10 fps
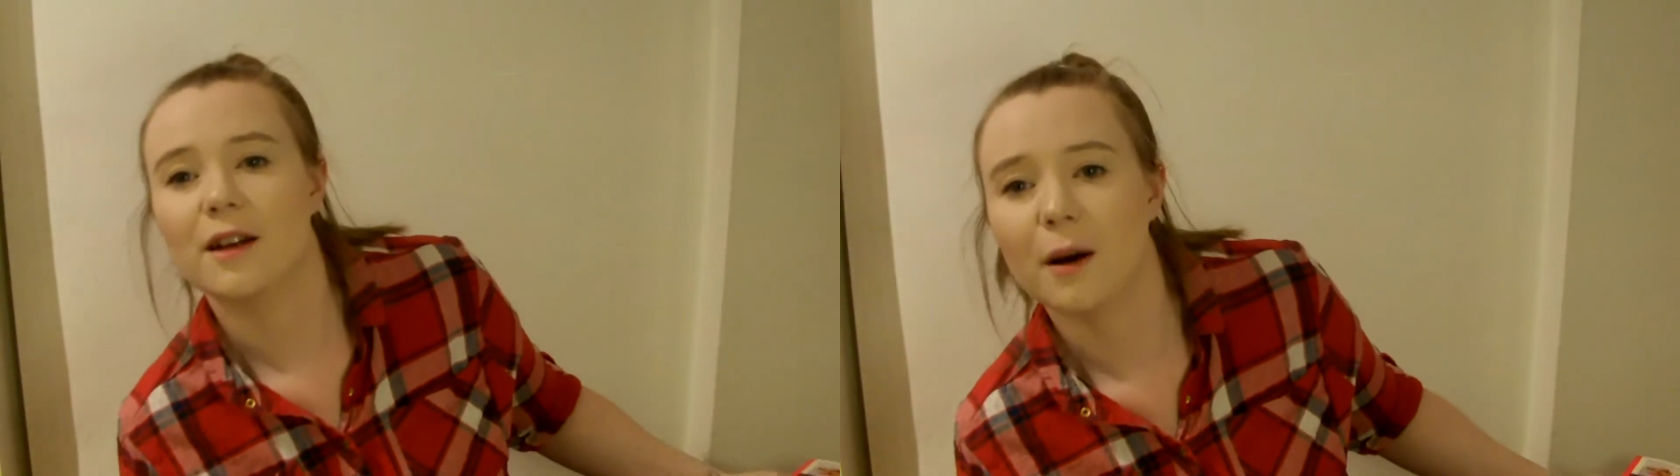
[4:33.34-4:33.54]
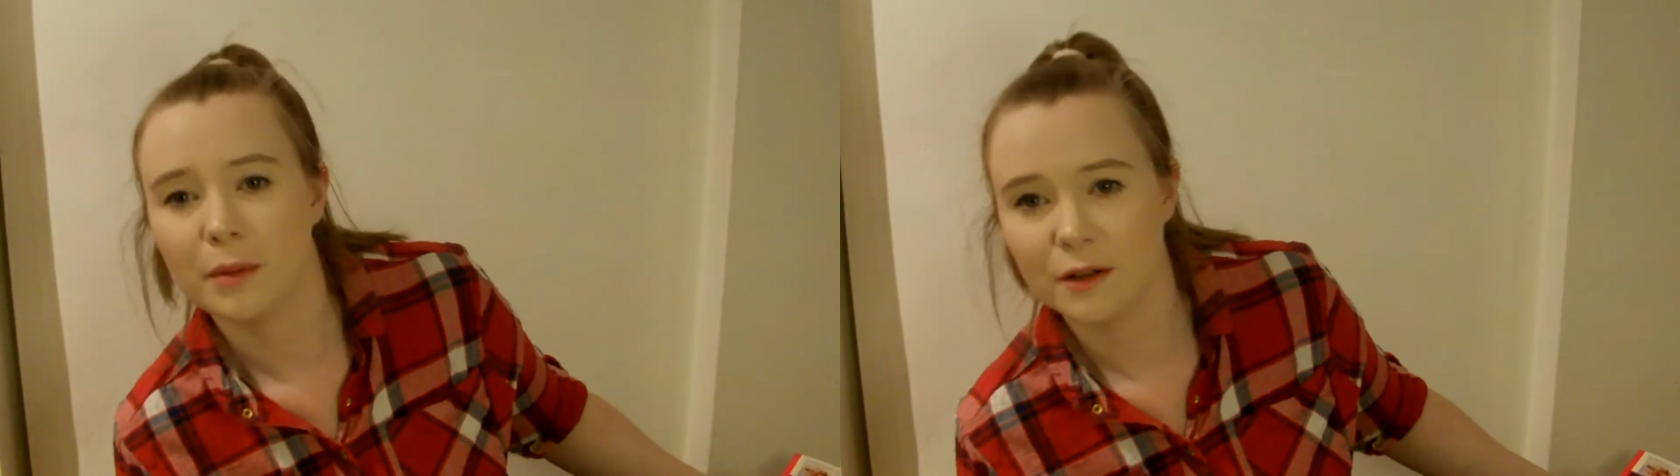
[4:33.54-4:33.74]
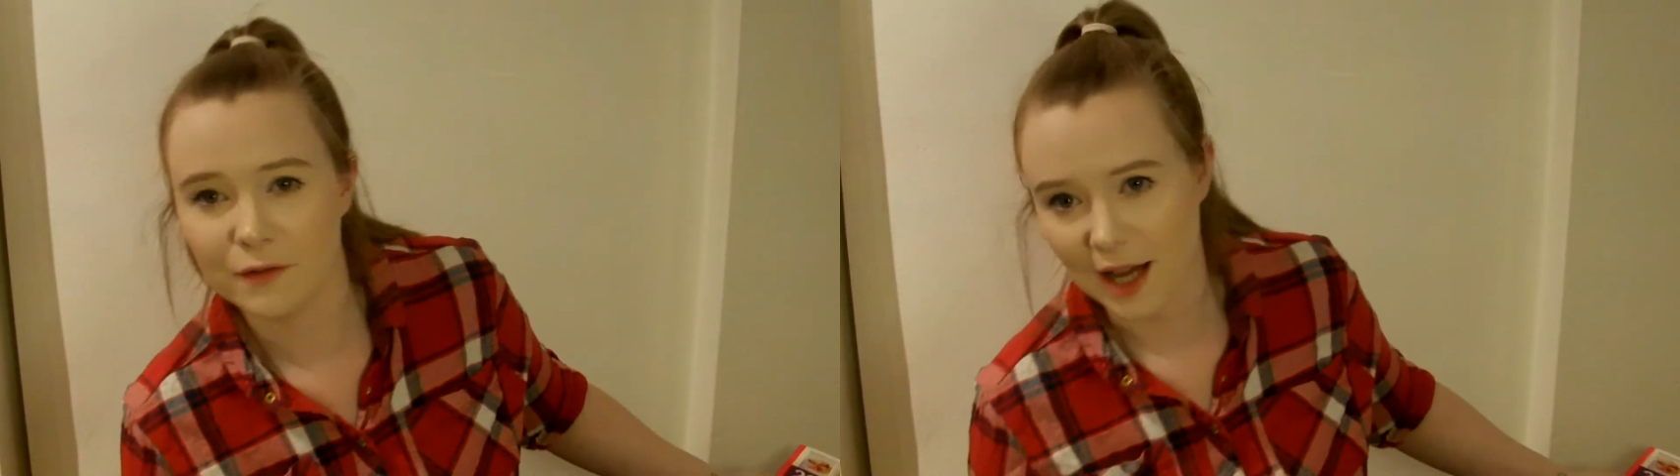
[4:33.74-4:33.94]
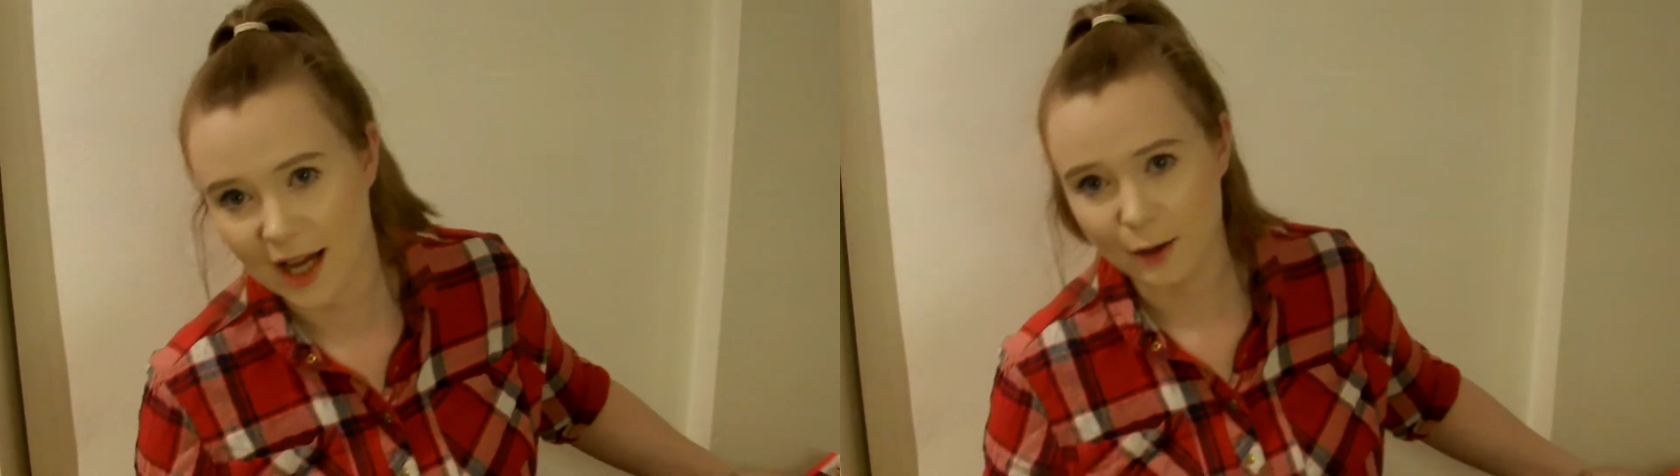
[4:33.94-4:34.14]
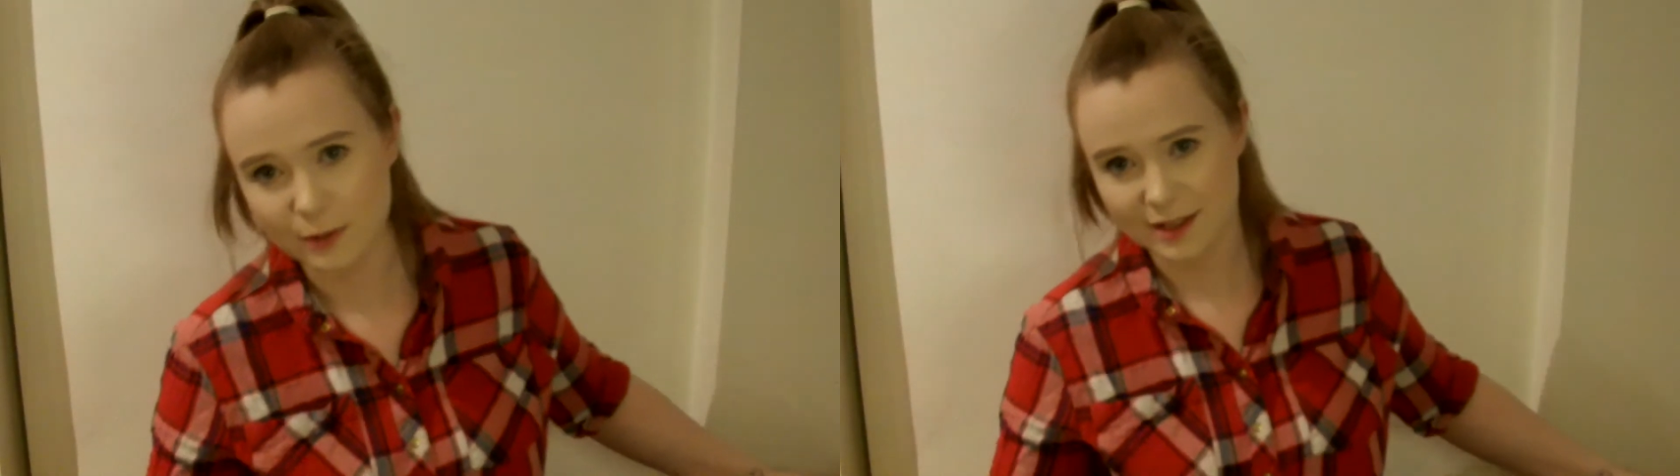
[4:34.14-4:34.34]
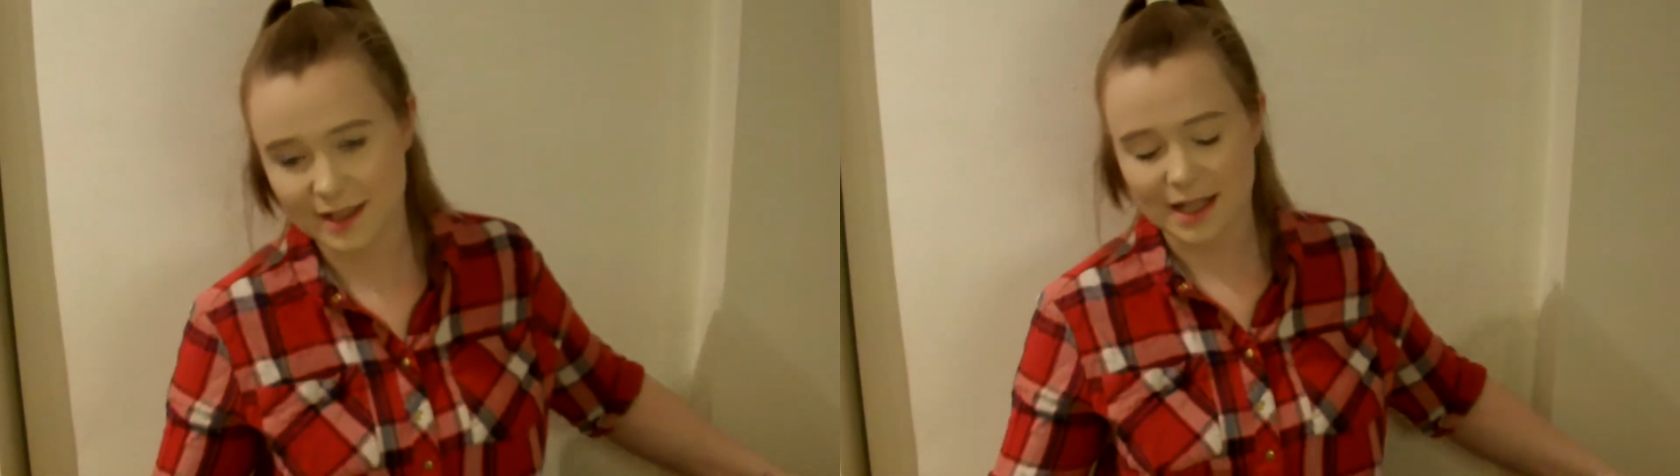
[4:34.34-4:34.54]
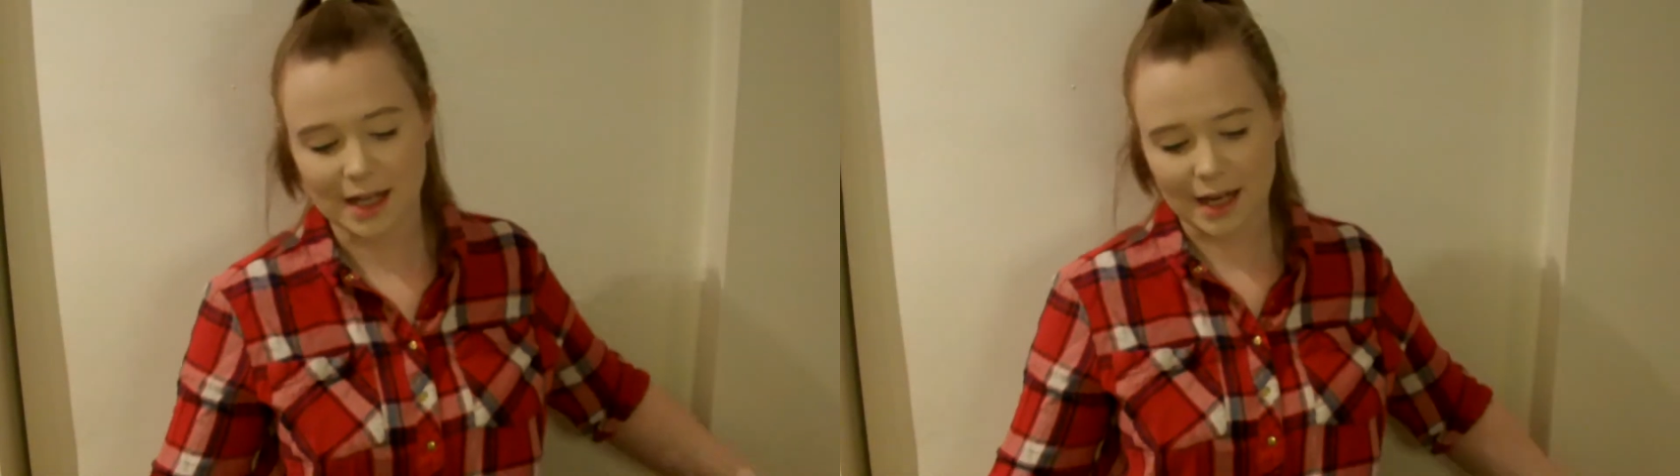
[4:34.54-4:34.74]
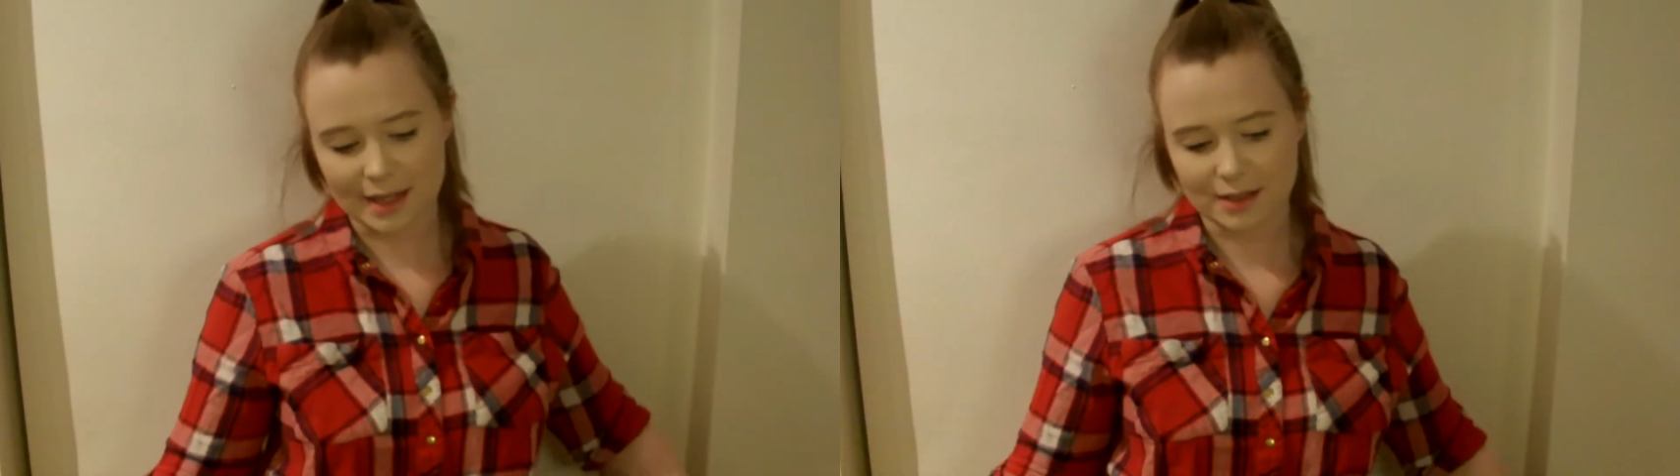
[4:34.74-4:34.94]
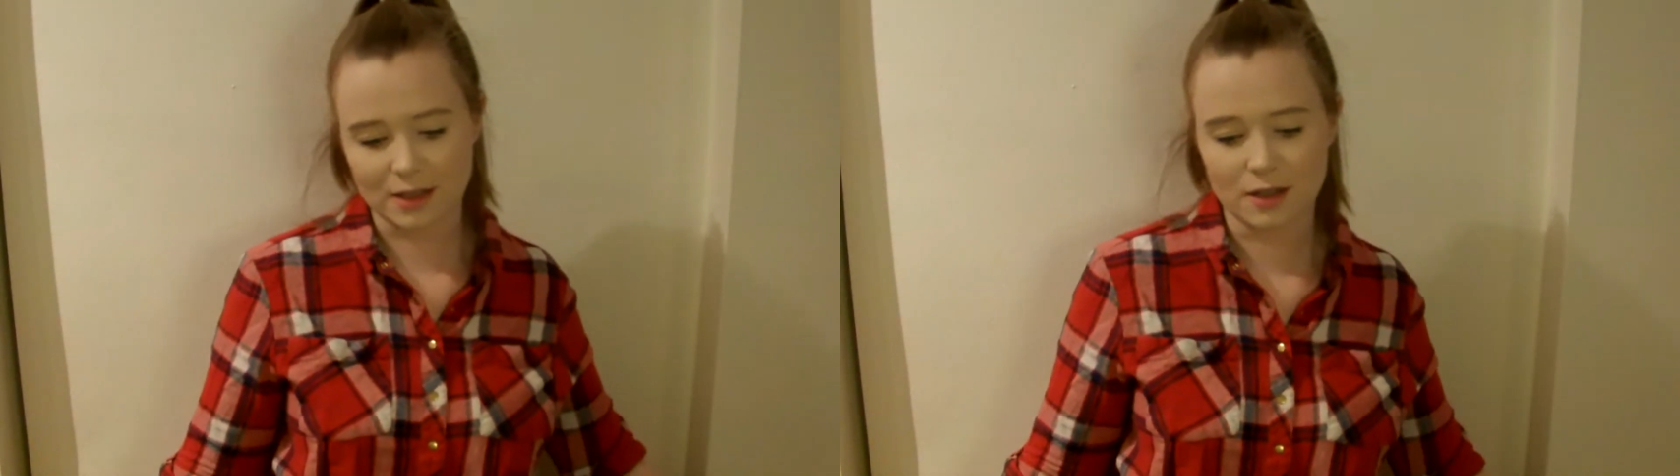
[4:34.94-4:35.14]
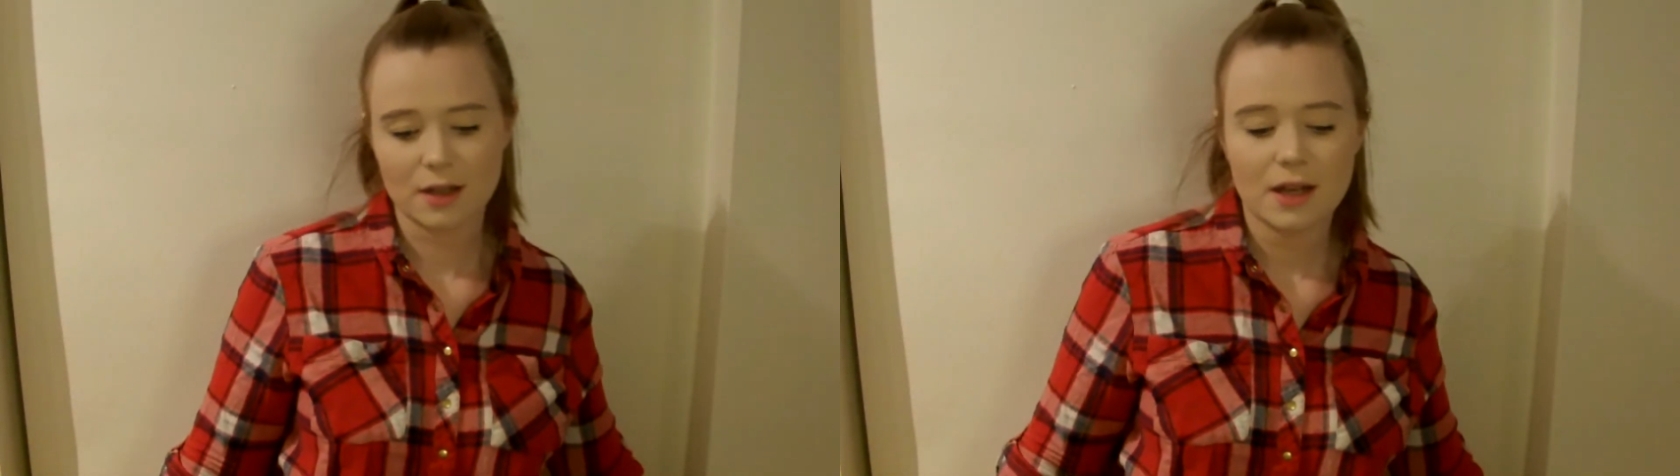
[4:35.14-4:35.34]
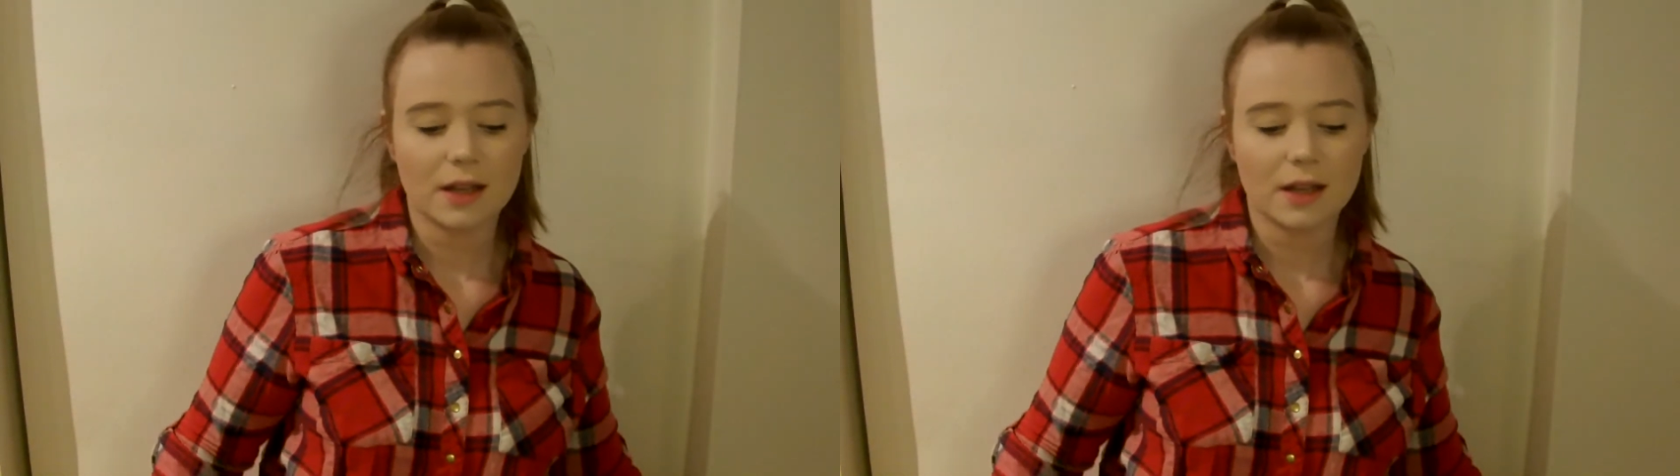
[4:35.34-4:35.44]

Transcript: a couple of hours later.